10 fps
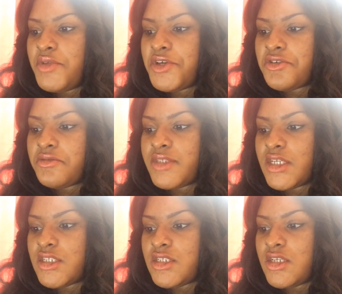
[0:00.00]
Peer group
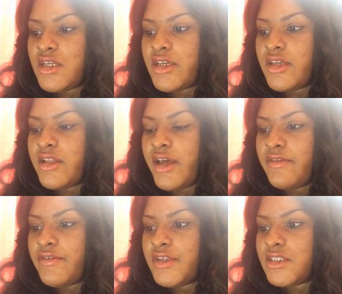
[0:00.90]
session, line up
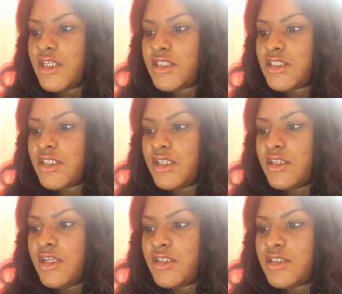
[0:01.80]
for induction,
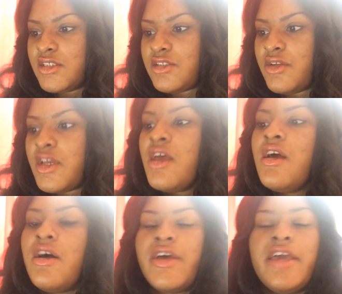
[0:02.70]
student.
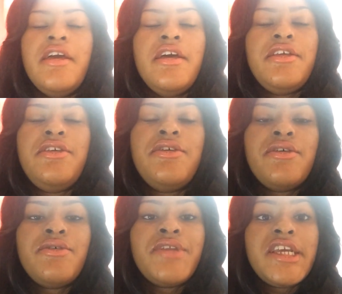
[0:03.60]
Okay,
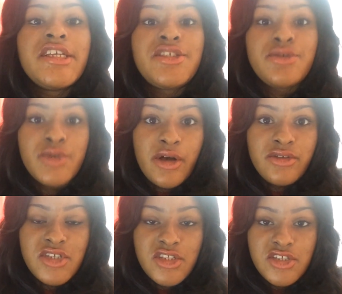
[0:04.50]
you need to
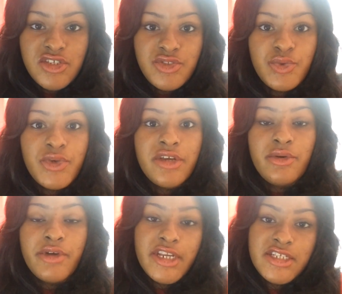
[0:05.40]
go to the
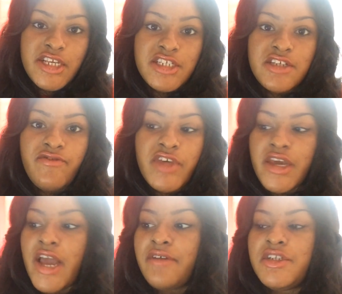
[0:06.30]
student organization
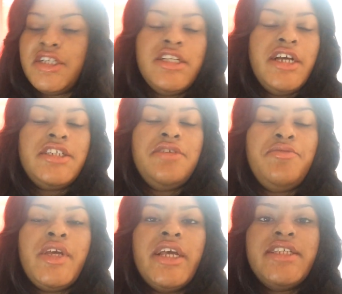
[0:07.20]
fair after induction
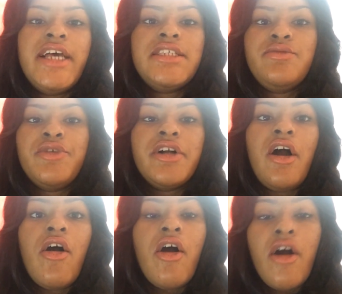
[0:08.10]
because that's where
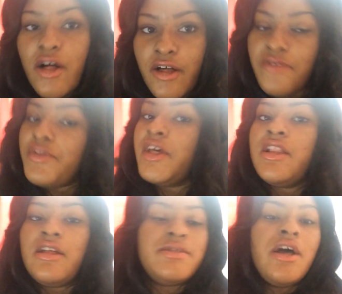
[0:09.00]
all of the
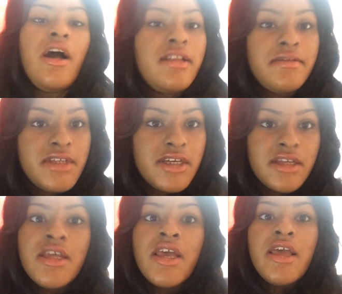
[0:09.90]
clubs, all of the
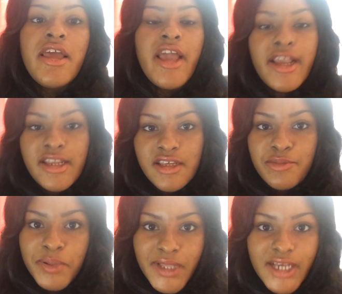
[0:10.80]

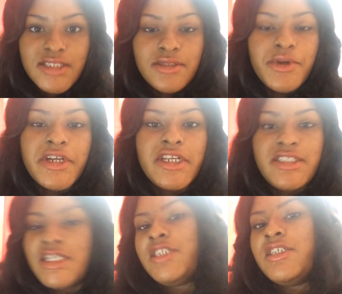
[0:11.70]
80+
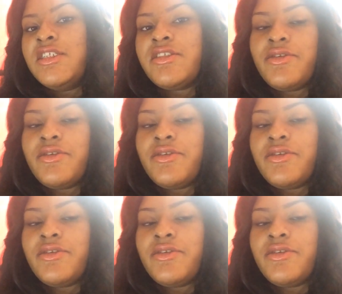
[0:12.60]
organizations